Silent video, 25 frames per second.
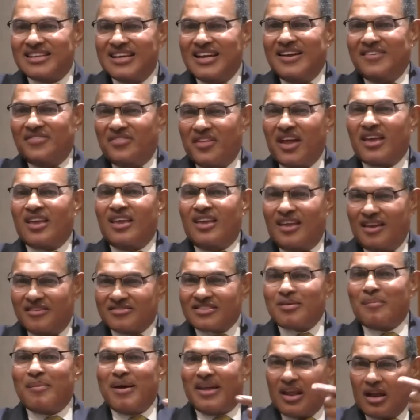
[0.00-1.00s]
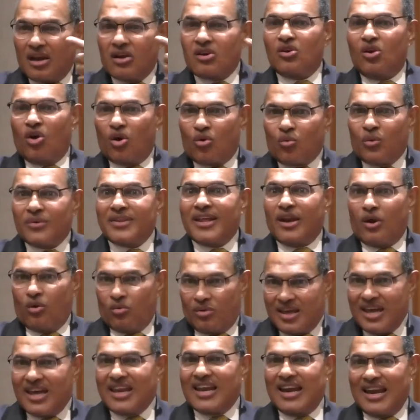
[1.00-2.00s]
they can give somebody a look when they don't
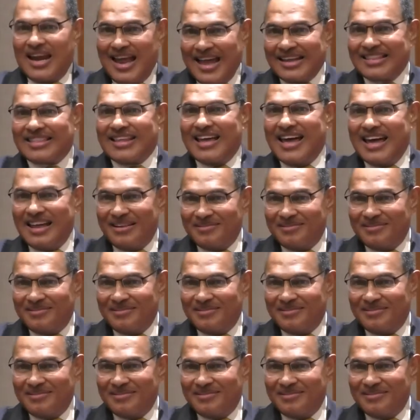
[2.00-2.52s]
get it like that.